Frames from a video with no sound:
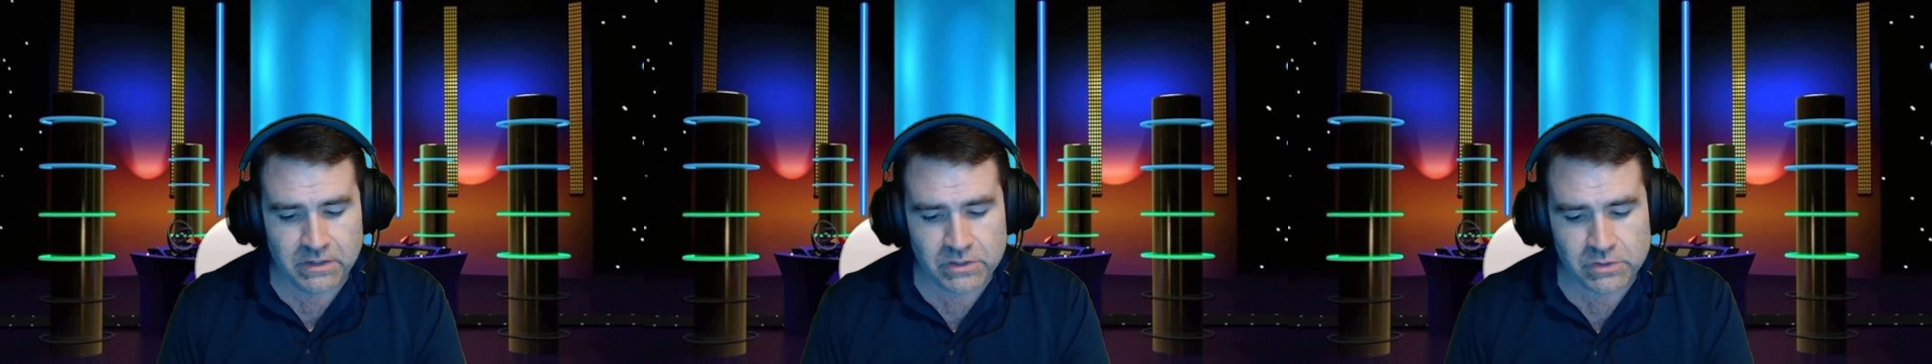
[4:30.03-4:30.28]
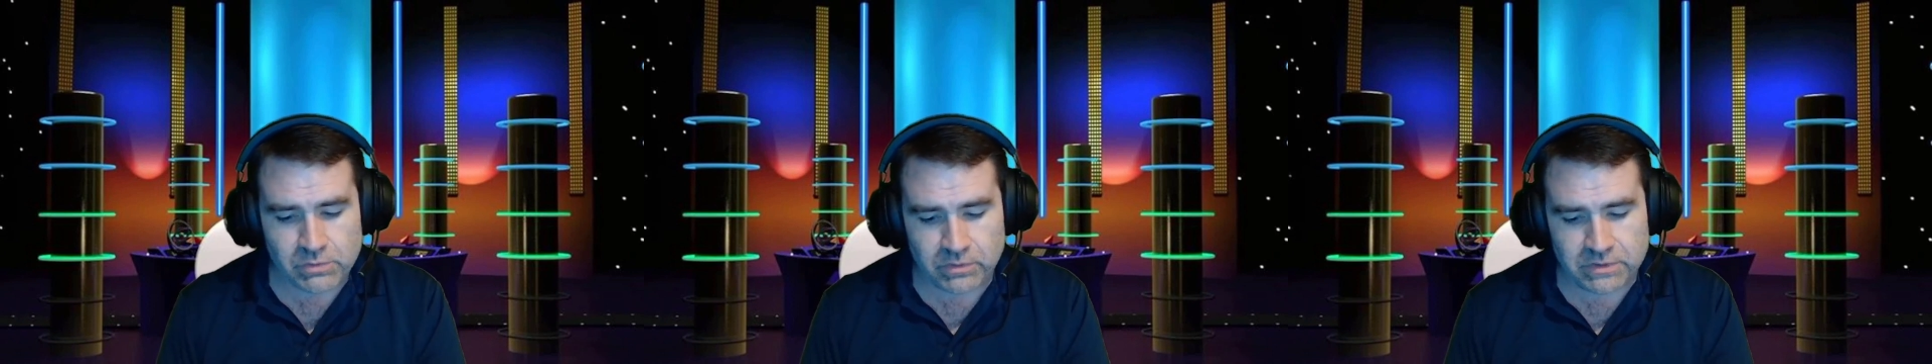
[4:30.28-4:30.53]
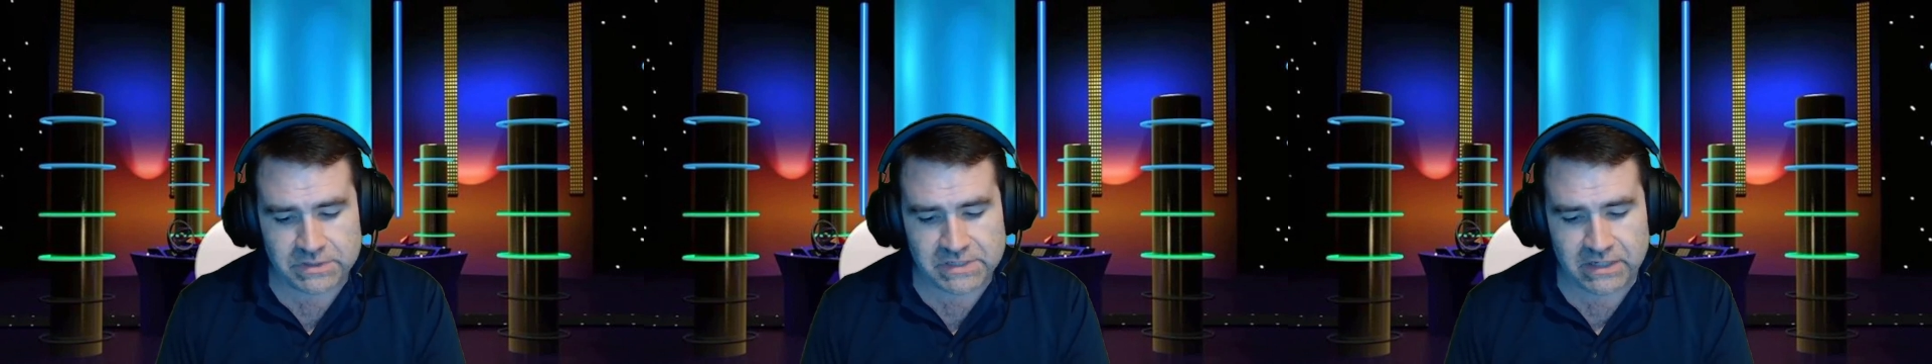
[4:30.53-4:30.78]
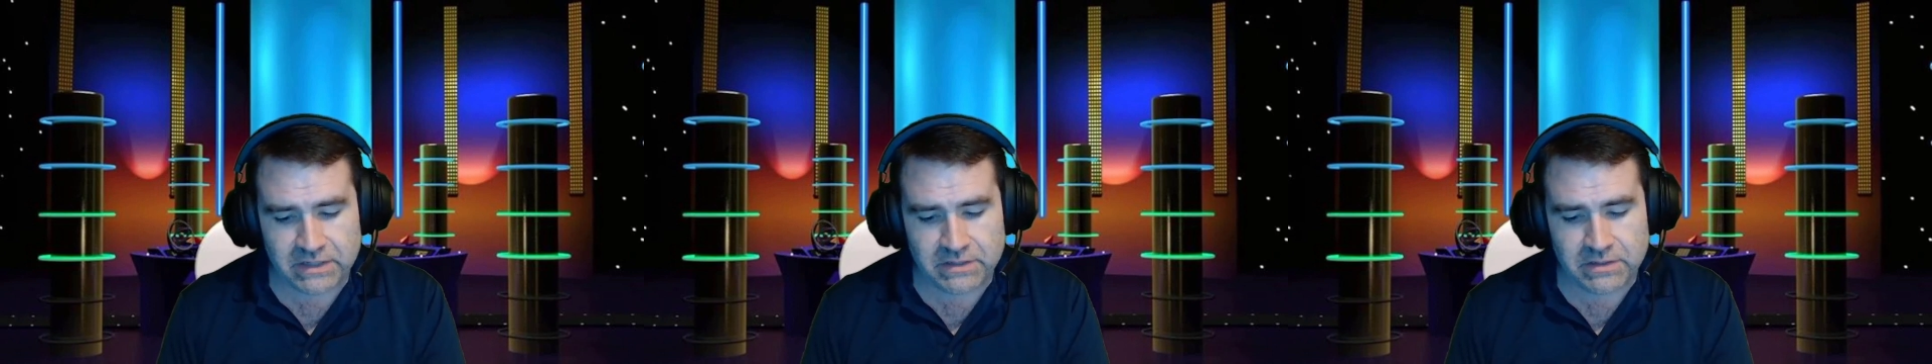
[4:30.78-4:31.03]
You roll
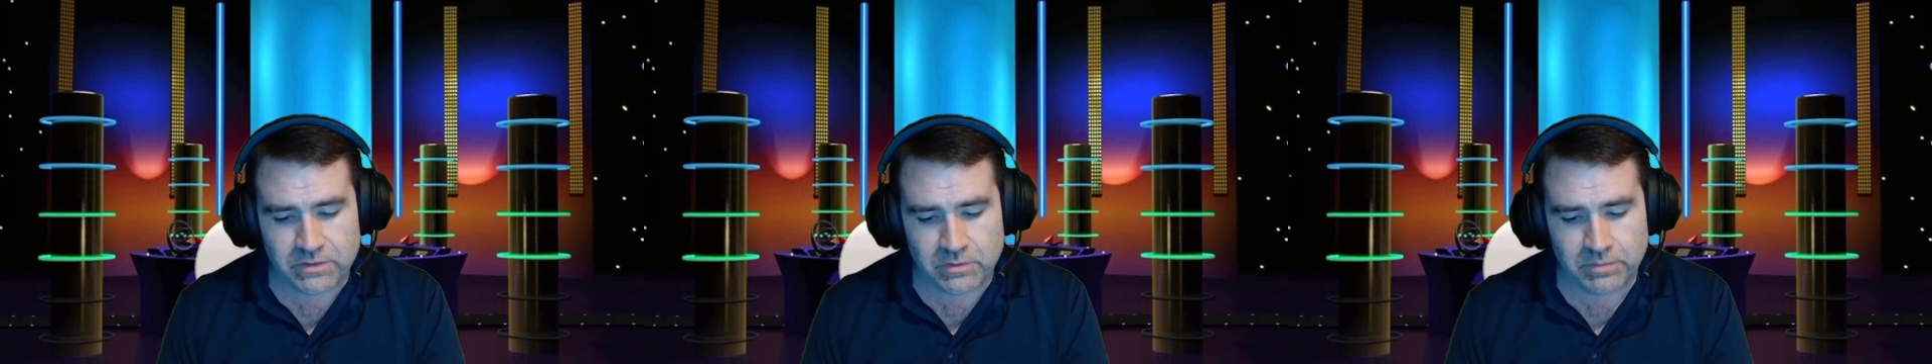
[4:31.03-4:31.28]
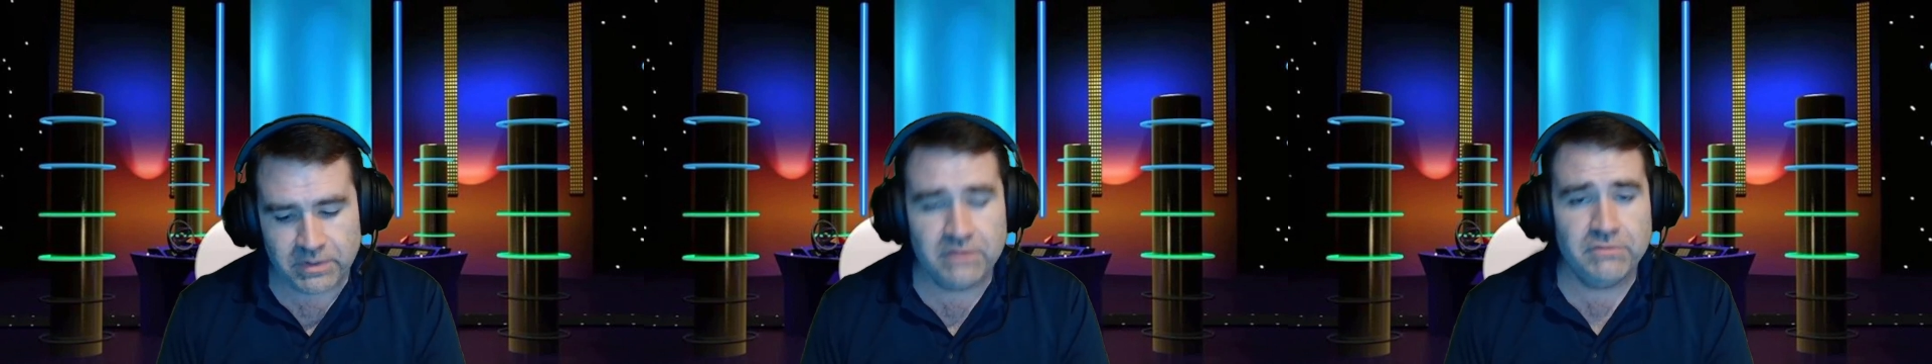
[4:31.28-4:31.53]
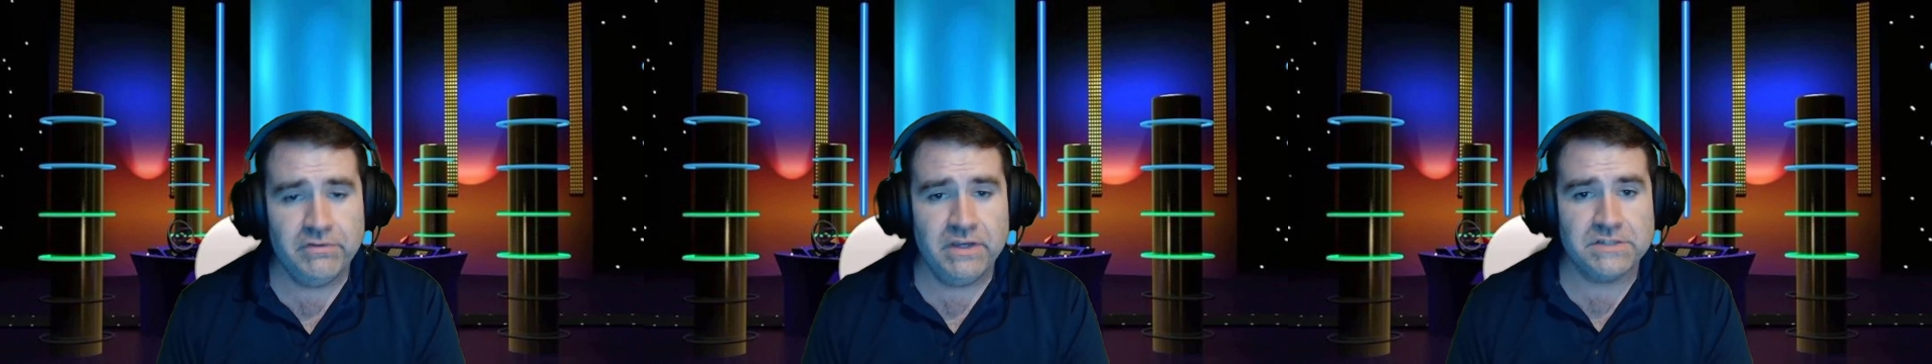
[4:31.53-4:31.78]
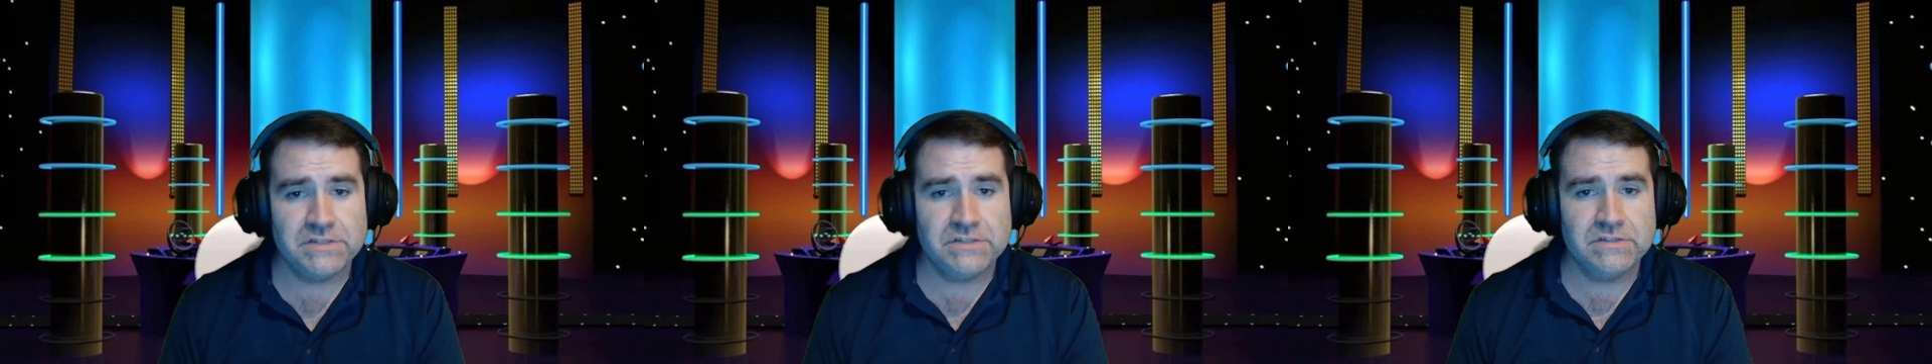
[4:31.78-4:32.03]
attack and then you apply
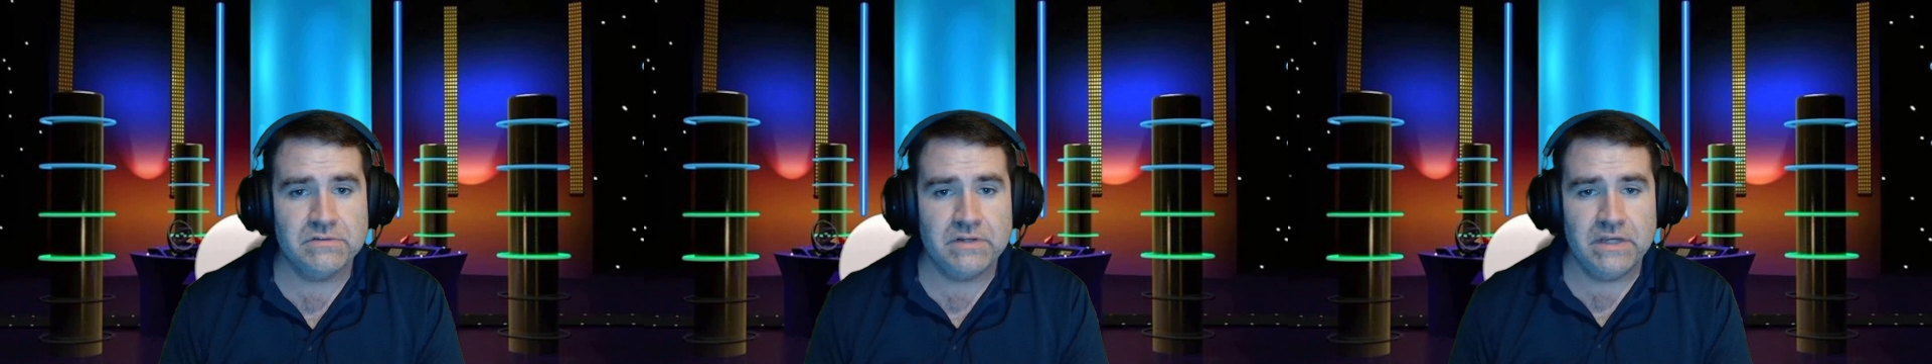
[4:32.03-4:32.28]
effects.